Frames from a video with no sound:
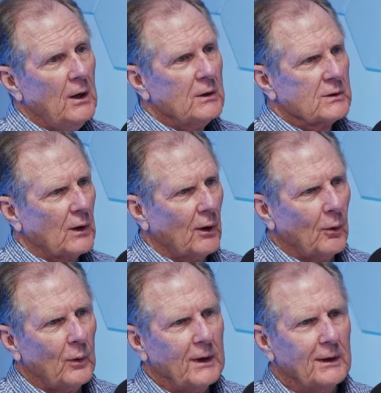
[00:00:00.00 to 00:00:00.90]
So
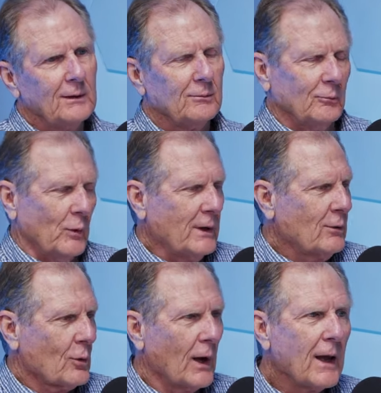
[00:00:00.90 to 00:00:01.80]
we
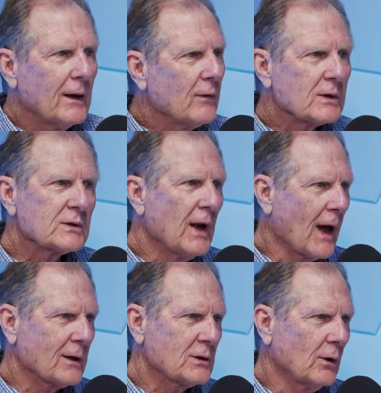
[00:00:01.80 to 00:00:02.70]
created this
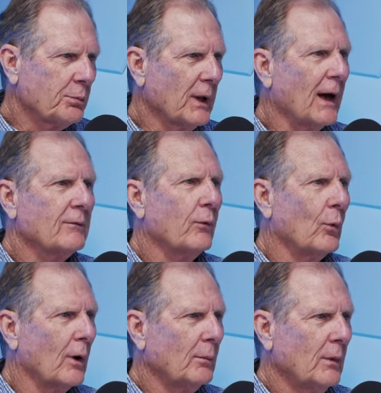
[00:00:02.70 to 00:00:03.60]
national
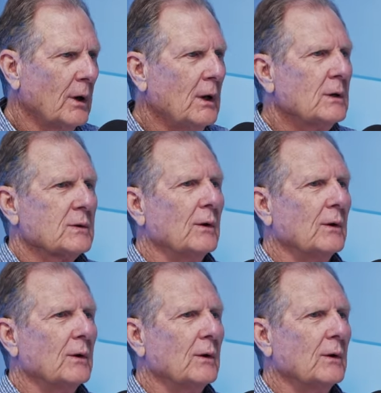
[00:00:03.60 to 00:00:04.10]
platform so